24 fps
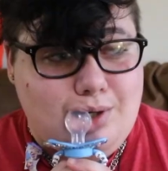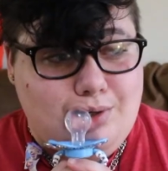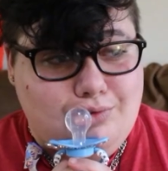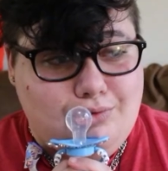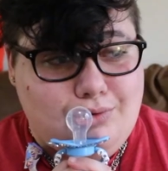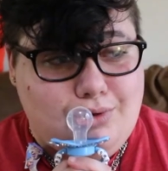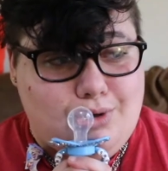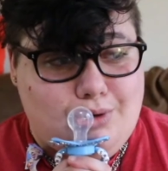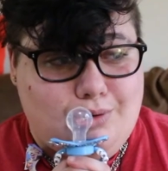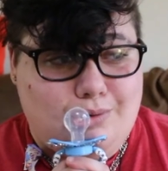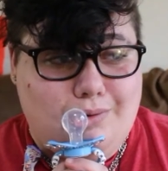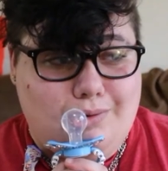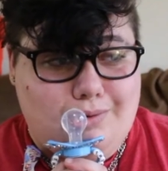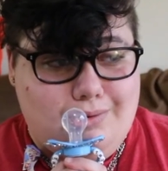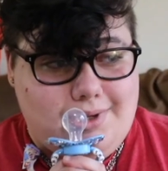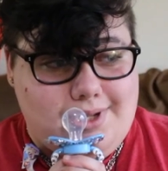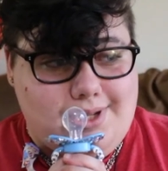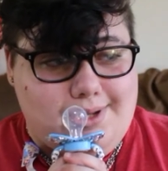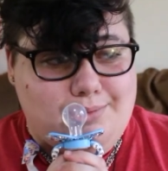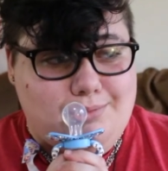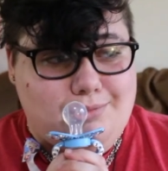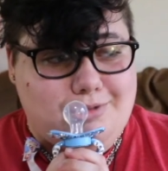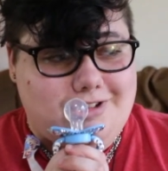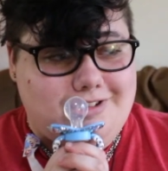don't know,
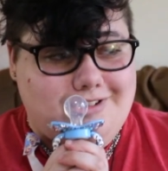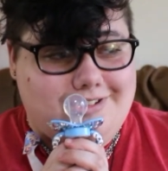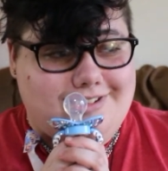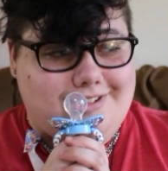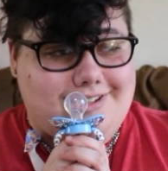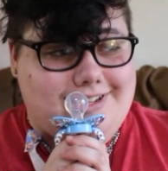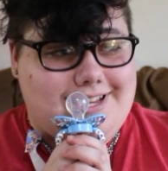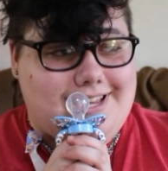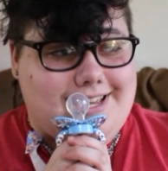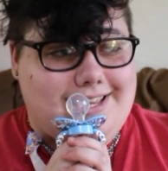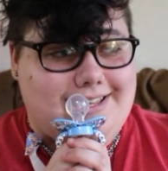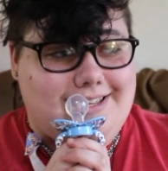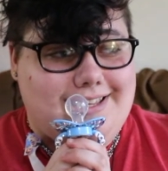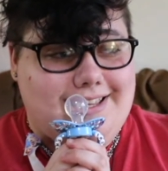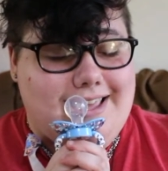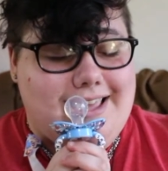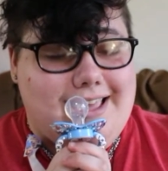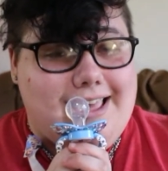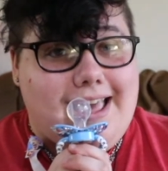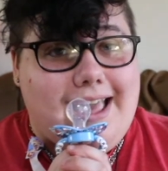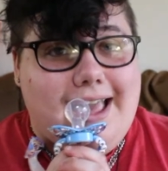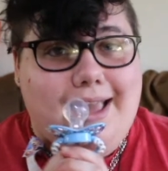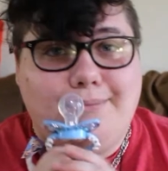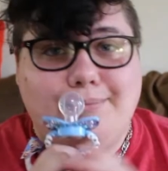I'm just like,
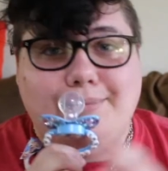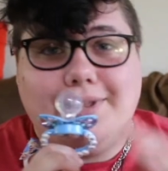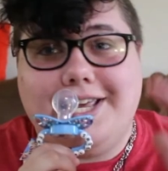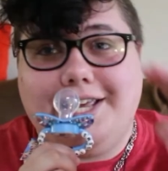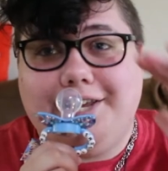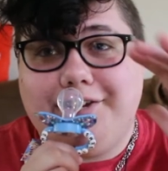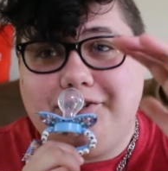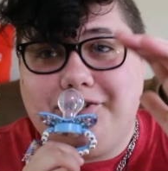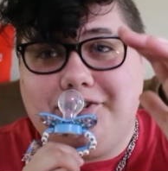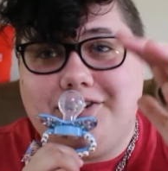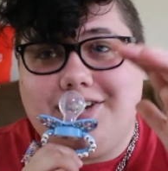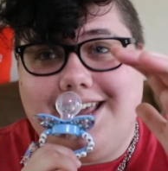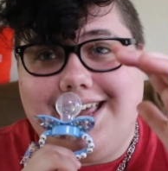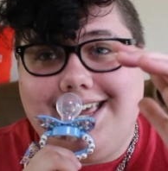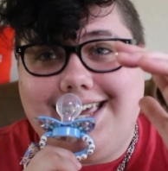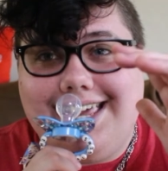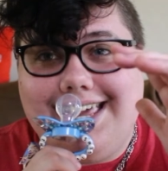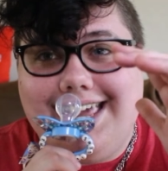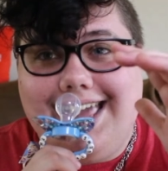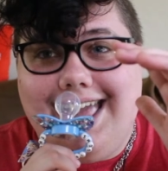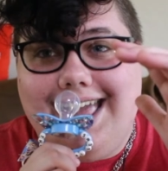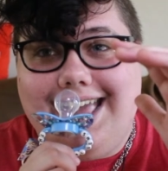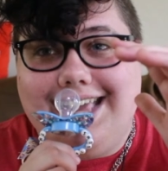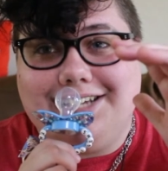I'm like
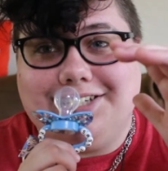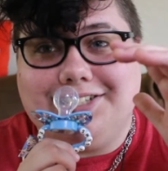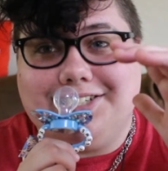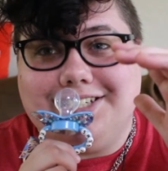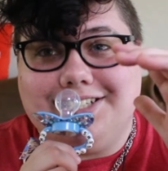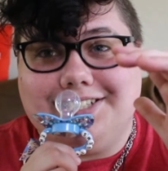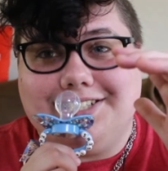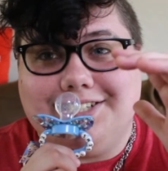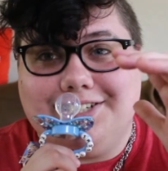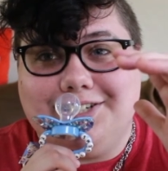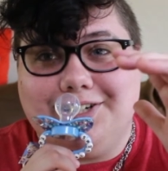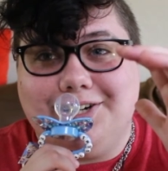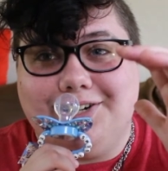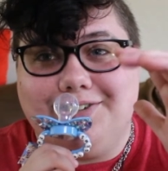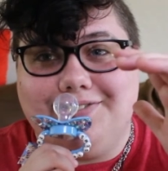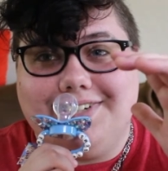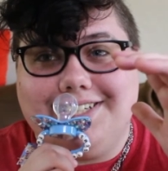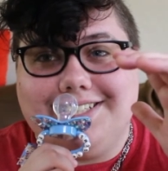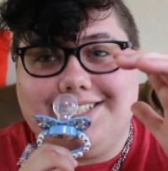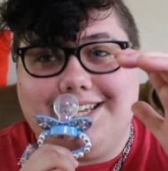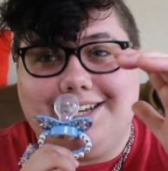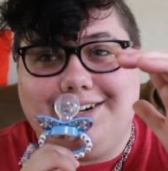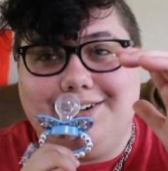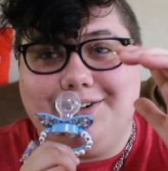shaky, anxious, and
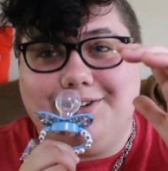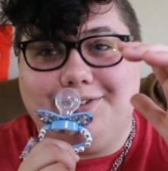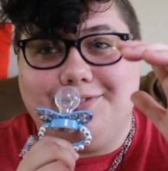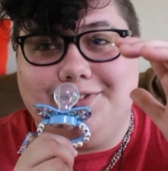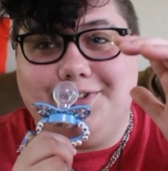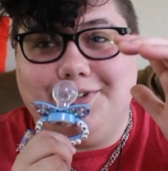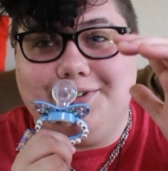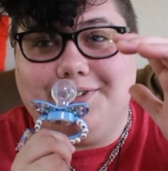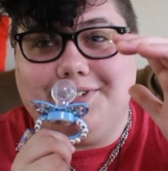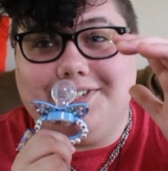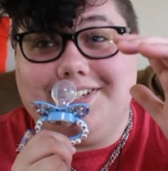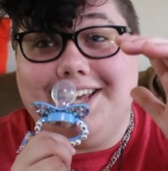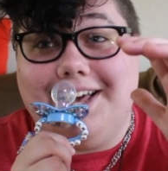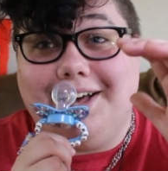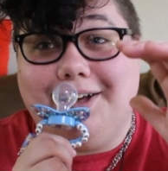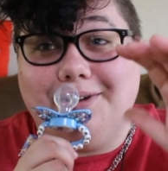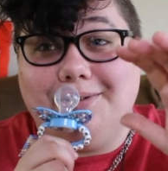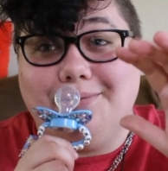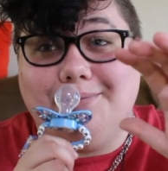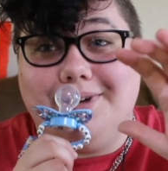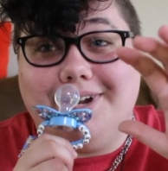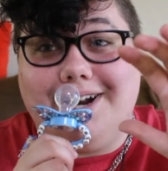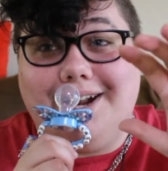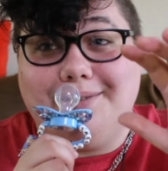nervous. I don't know if you can
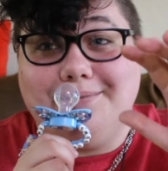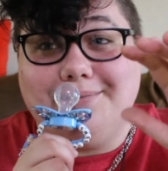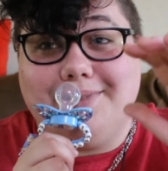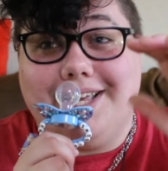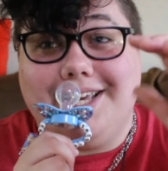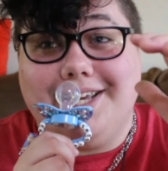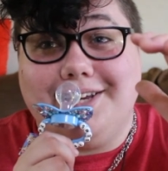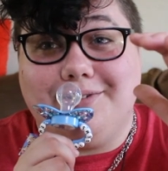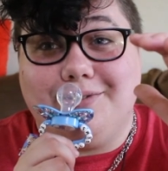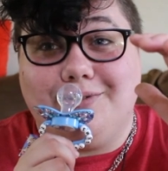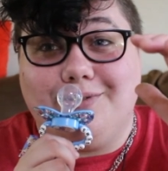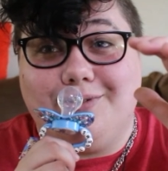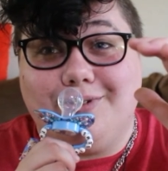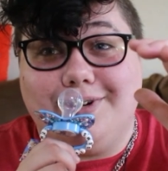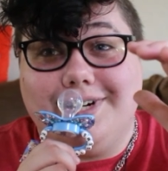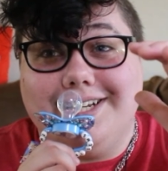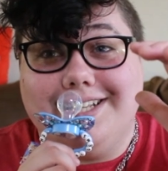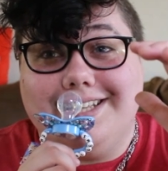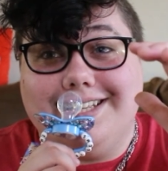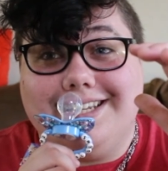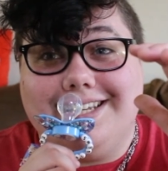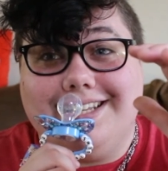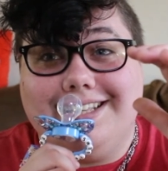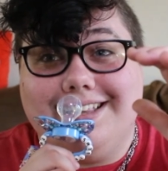tell, but I'm like
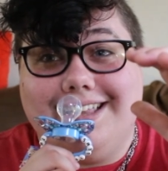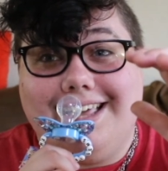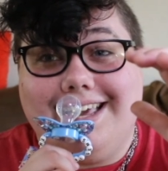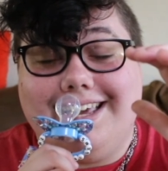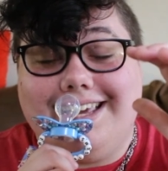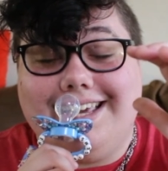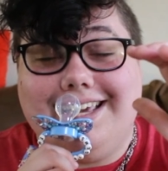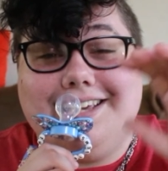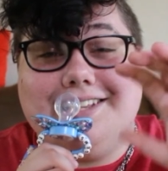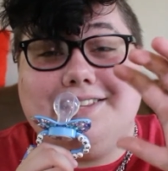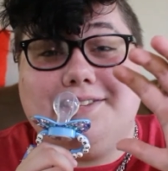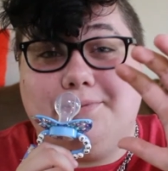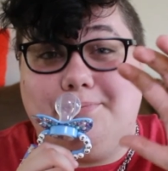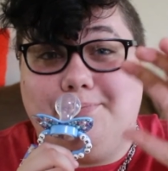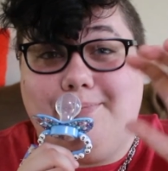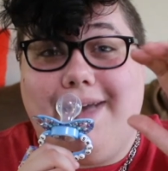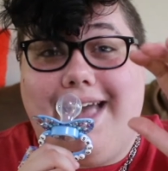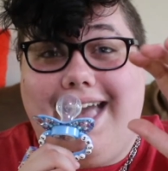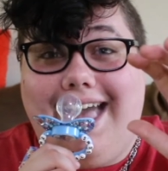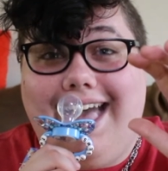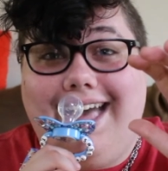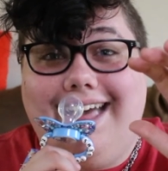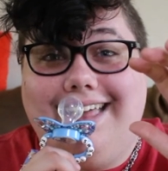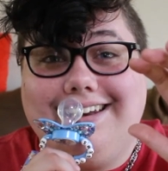really like, it's
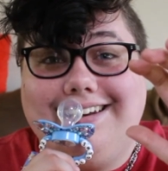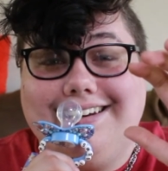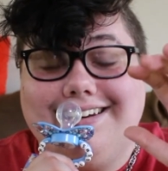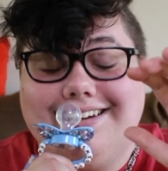bad.